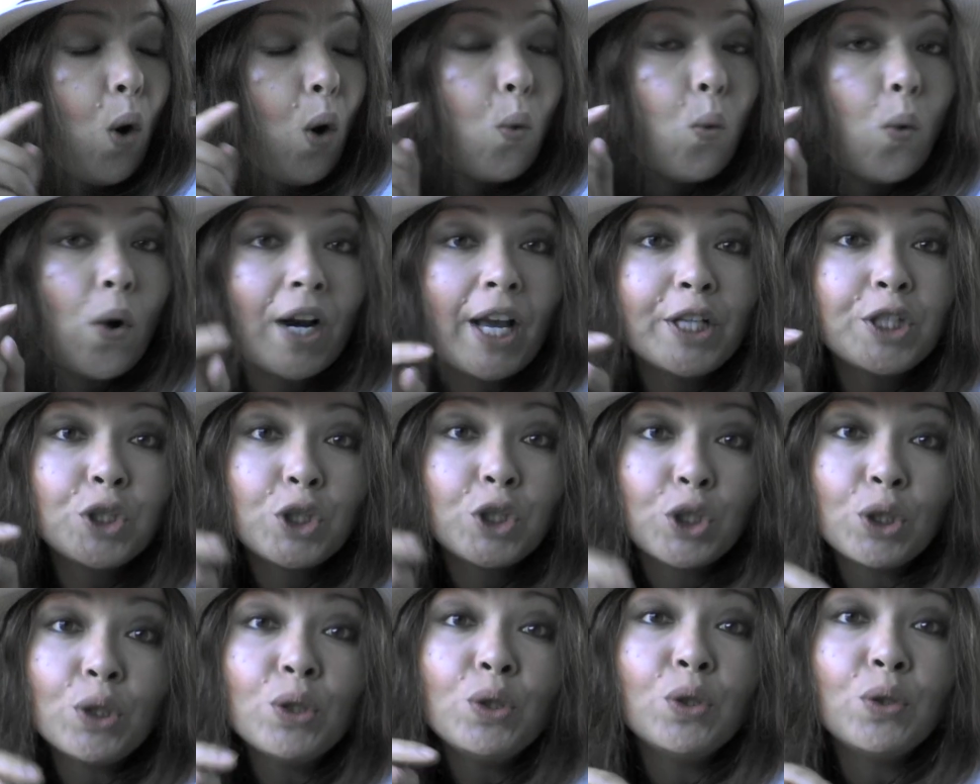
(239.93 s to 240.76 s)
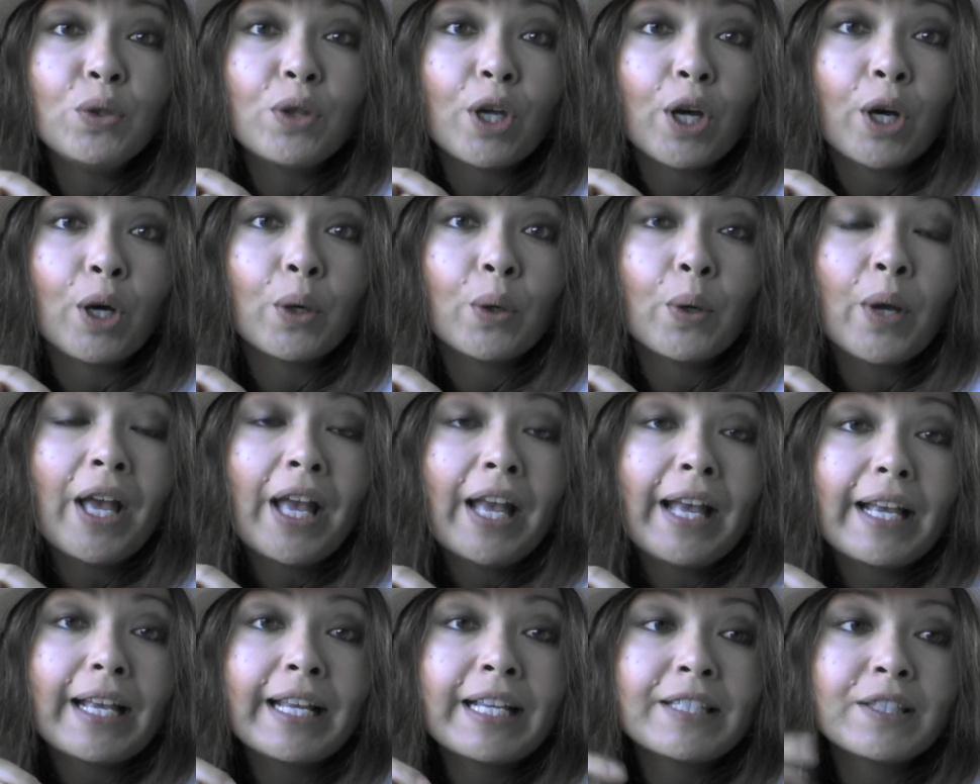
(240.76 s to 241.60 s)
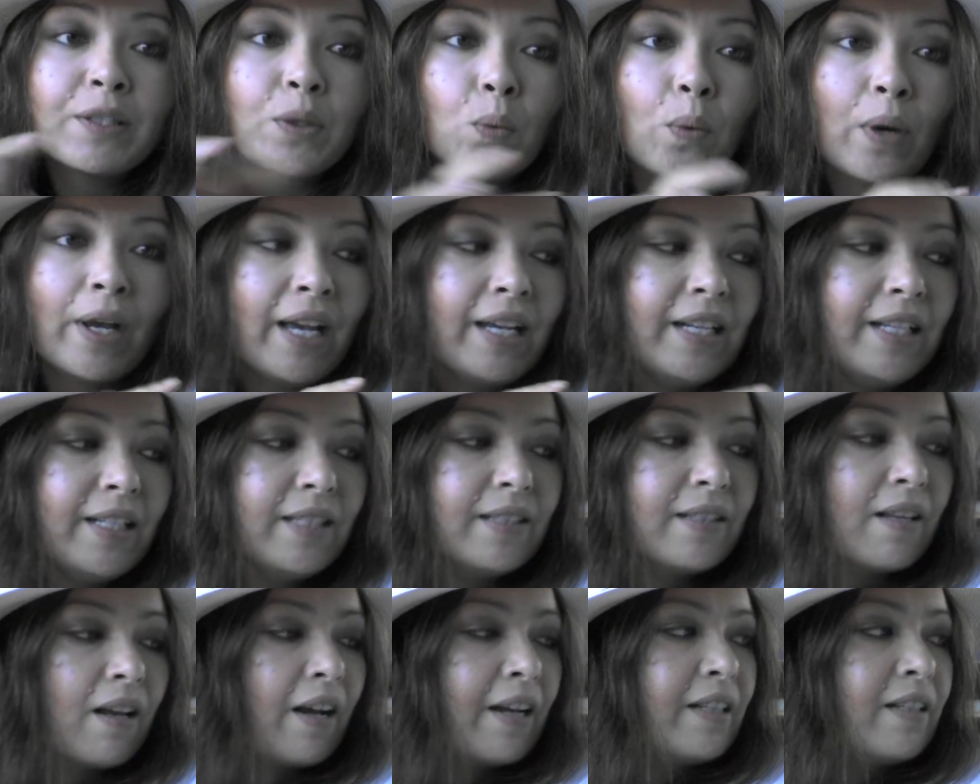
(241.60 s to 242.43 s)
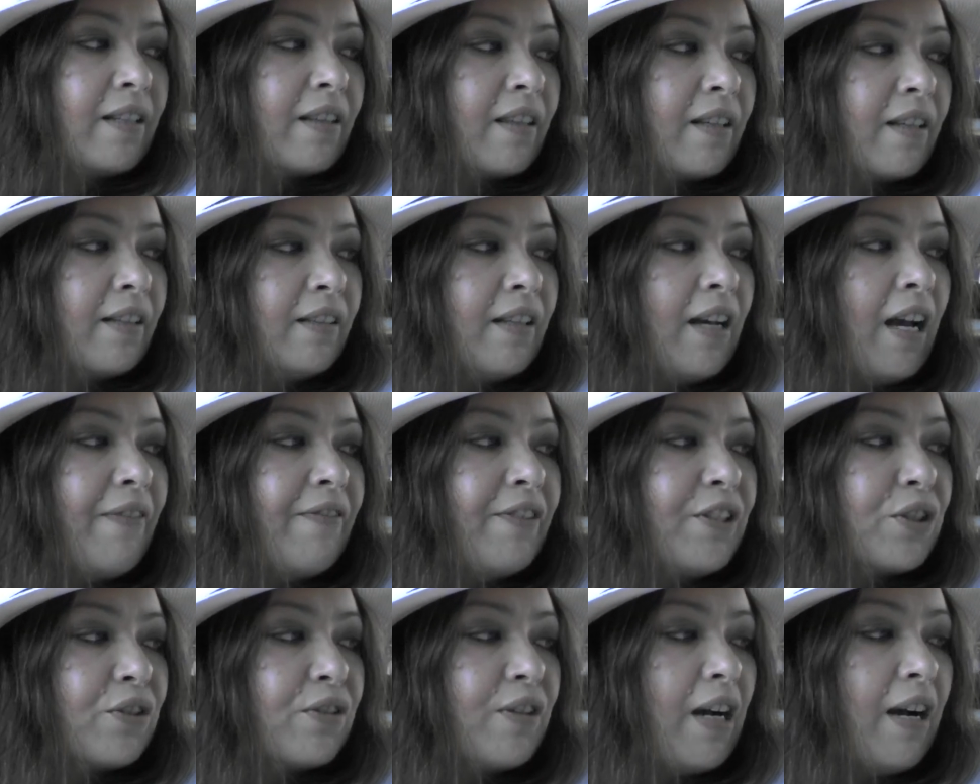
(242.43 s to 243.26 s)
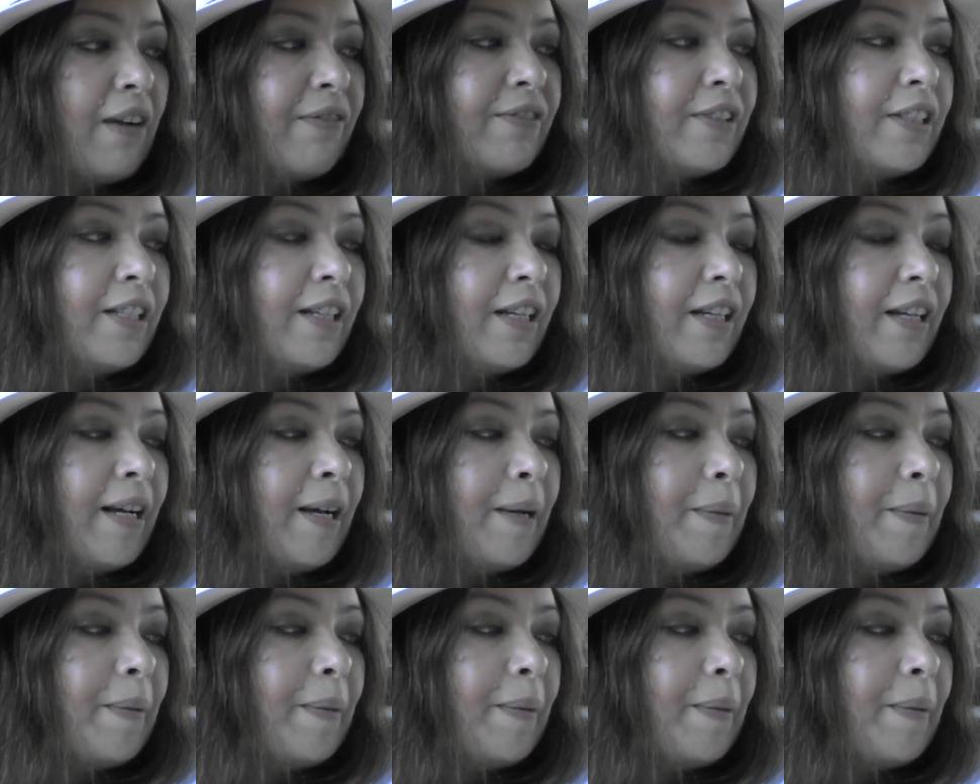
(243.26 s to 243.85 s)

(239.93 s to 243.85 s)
What I do though is the way I designed the Life is Crafted